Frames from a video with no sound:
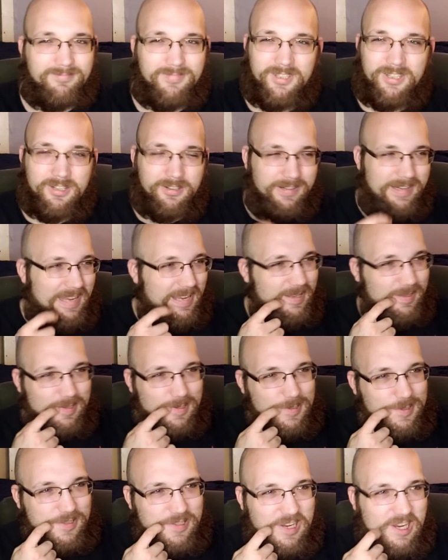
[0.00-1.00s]
you're in
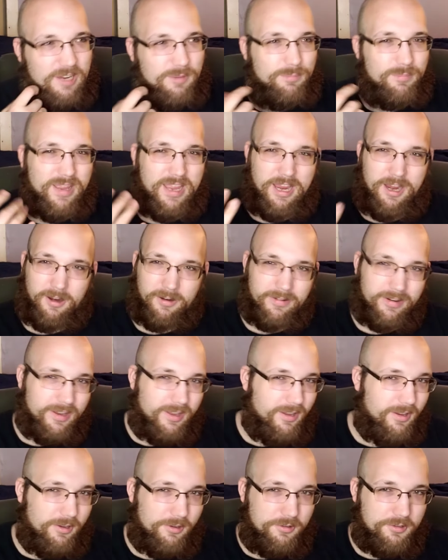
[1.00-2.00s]
the same
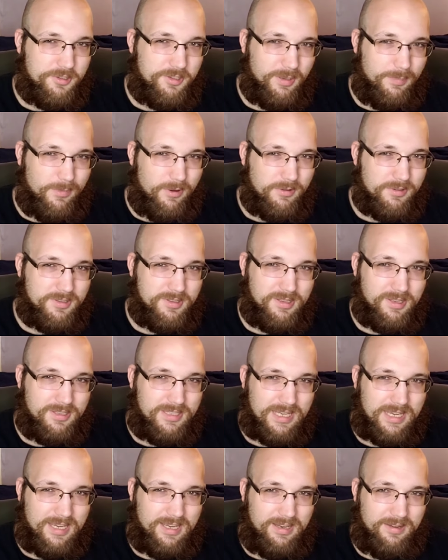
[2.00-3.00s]
area usually most of the
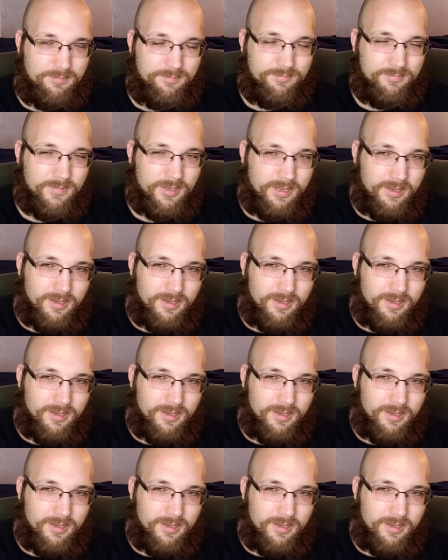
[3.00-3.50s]
time.